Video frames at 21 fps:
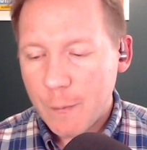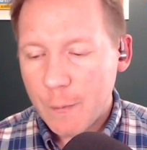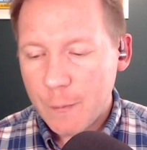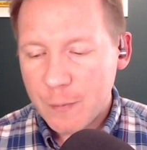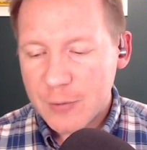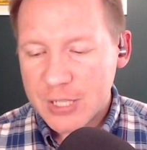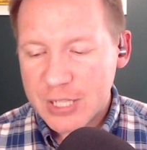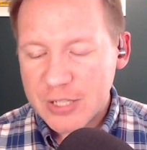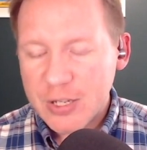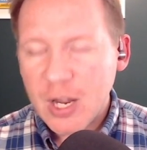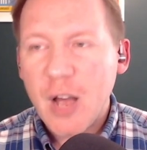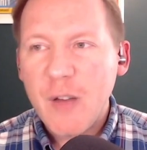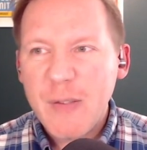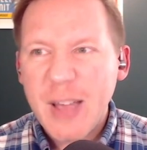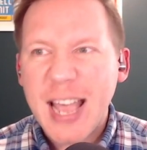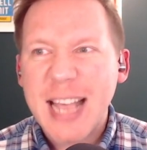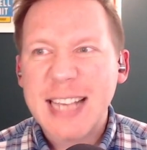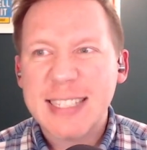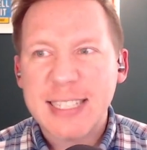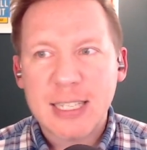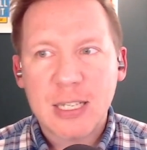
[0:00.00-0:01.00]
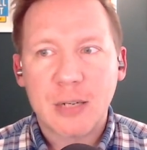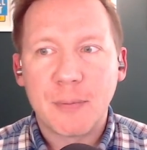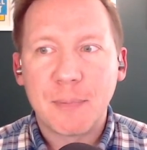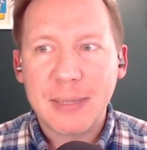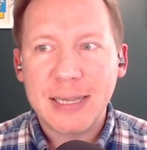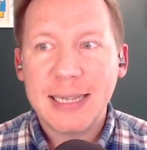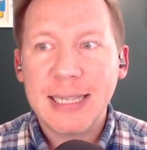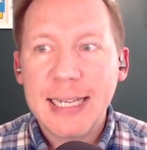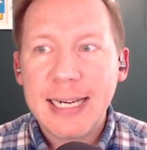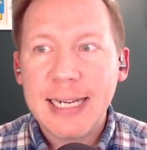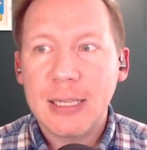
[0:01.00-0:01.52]
Stuff hasn't
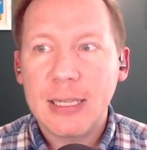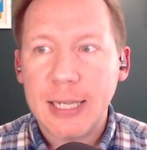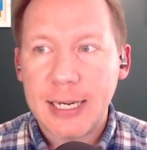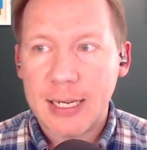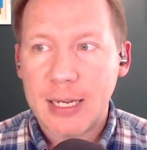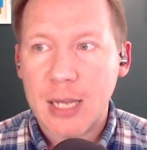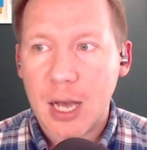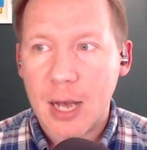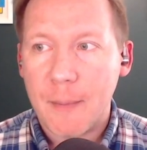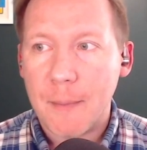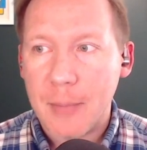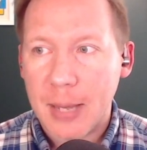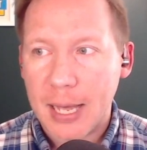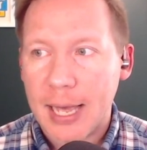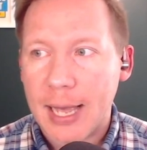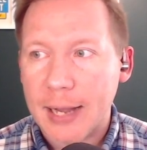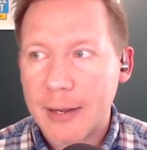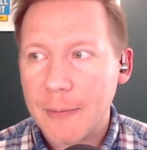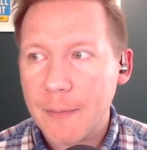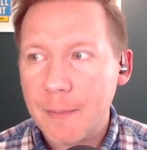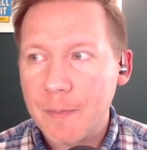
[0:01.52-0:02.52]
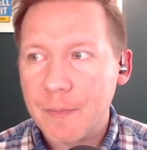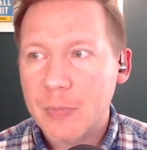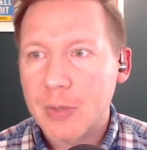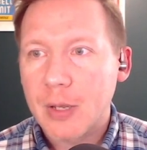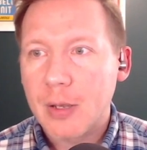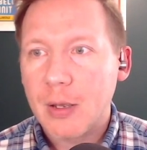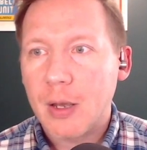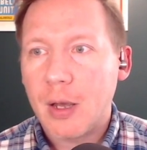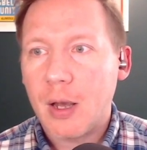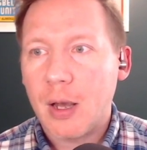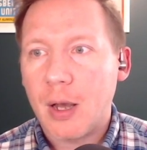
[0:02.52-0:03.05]
completely come back.
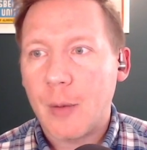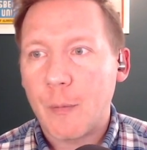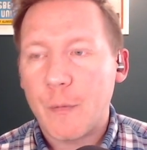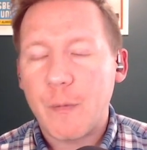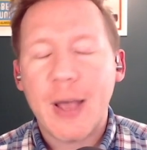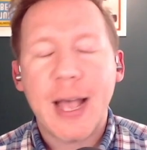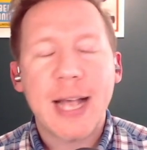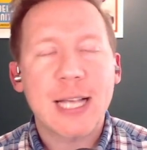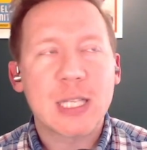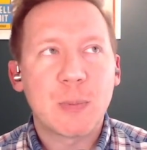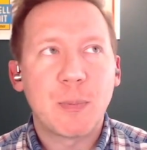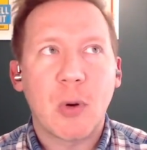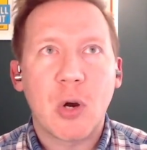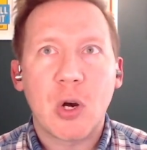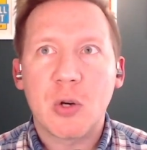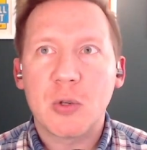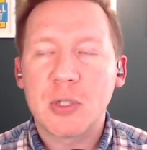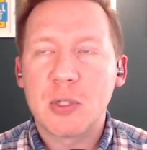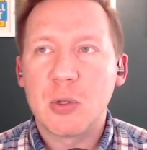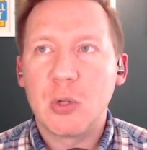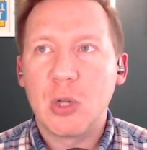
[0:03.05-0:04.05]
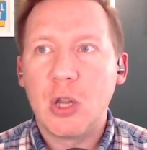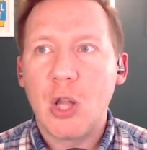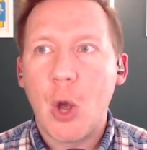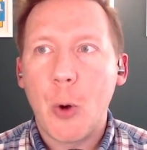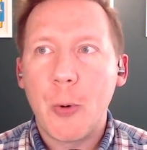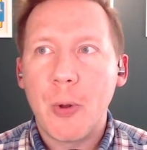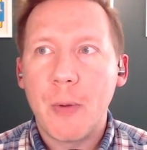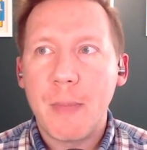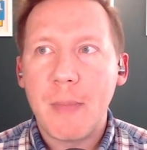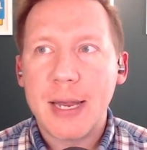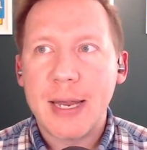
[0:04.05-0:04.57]
Fastballs low
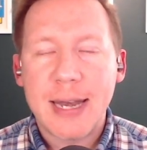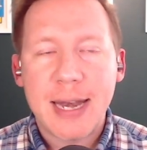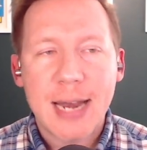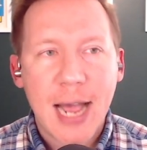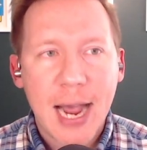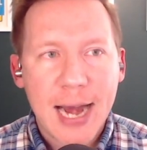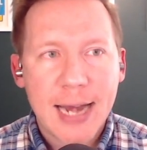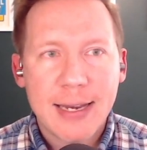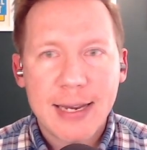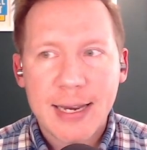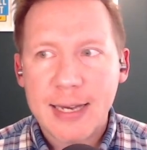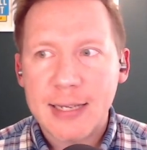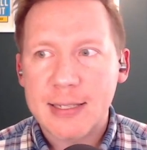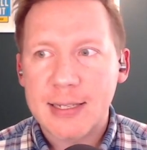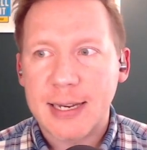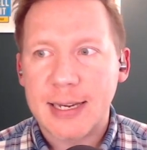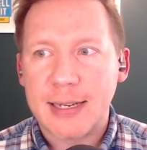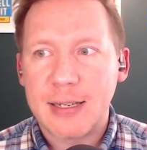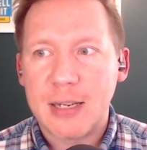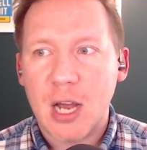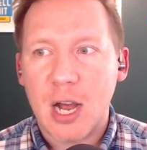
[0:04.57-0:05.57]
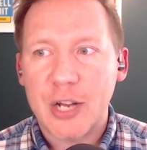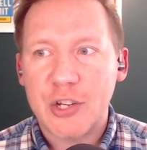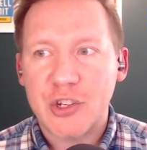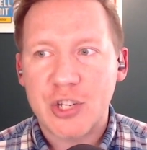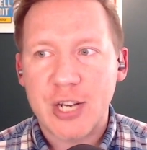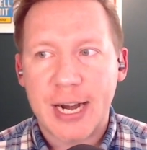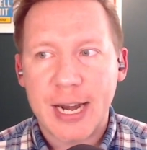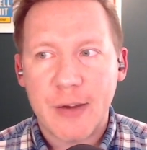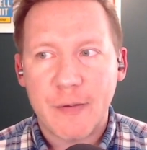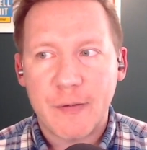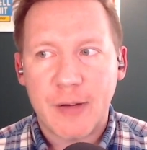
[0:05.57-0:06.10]
to mid-90s, can touch
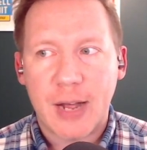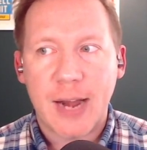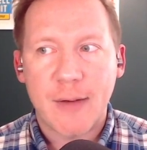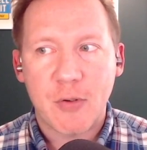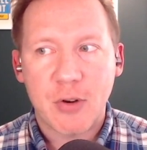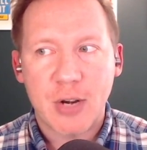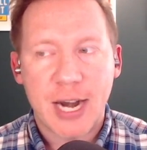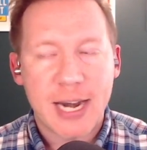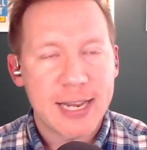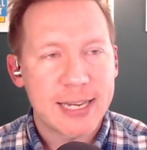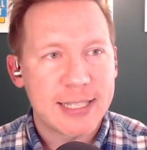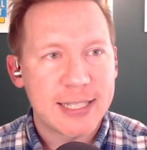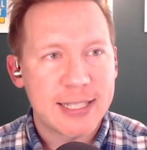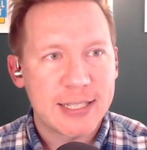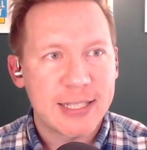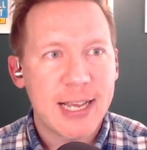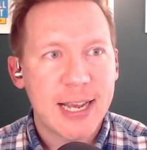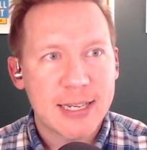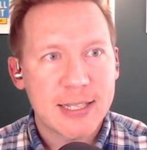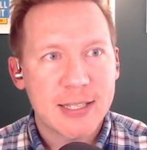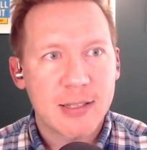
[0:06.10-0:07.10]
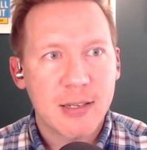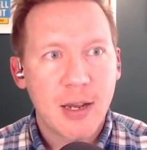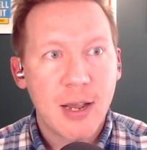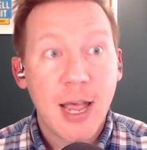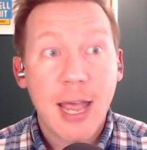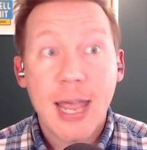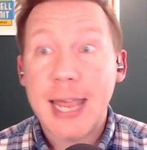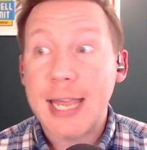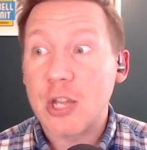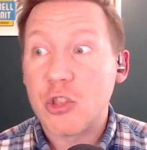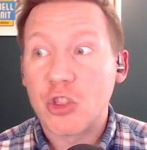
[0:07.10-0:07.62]
95 or 96.
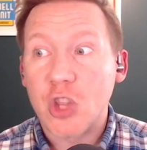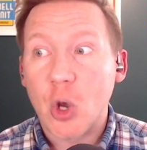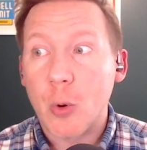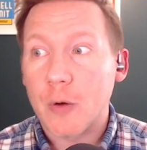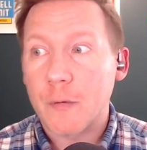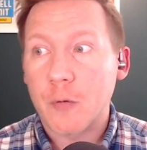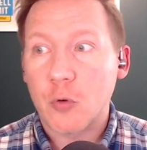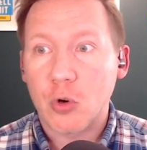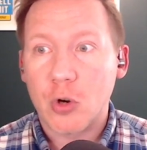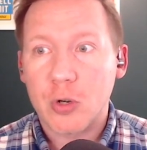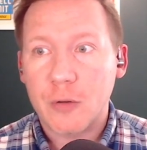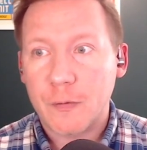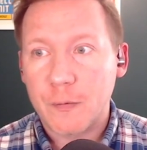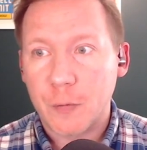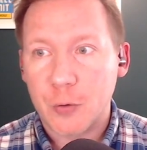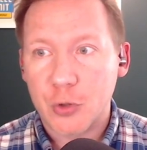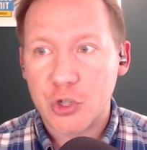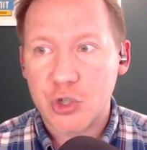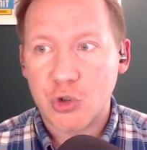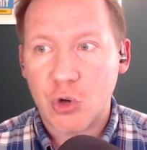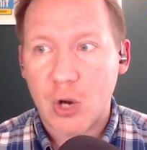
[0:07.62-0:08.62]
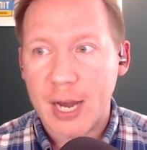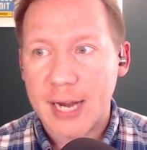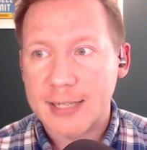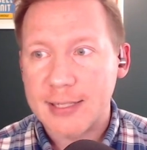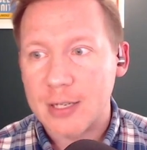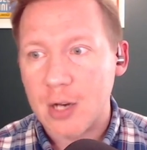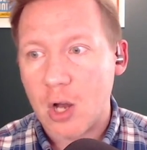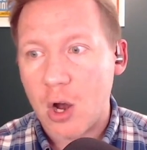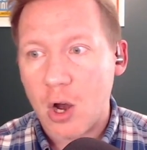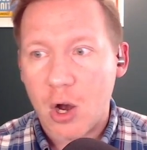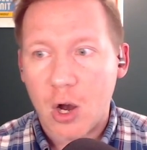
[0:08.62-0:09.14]
He can throw it for strikes
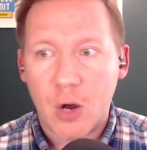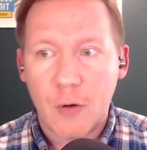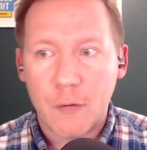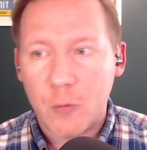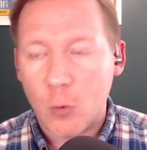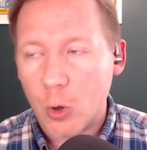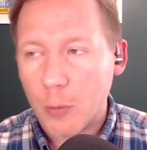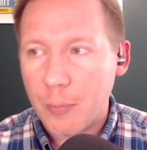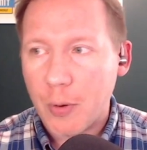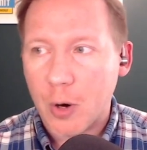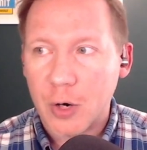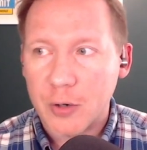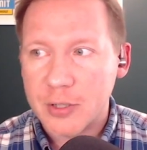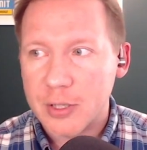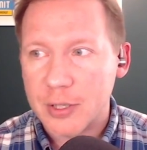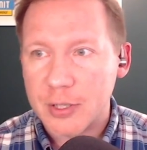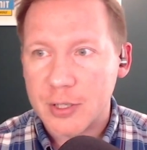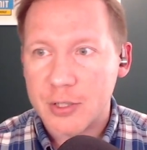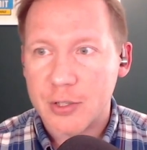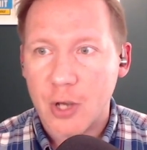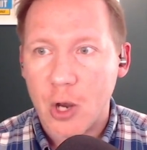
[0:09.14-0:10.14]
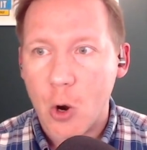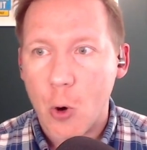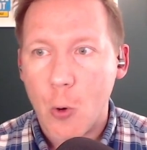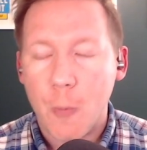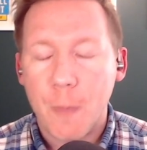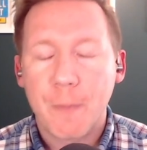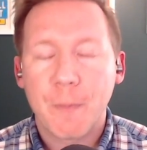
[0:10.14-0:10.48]
in all four parts of the zone.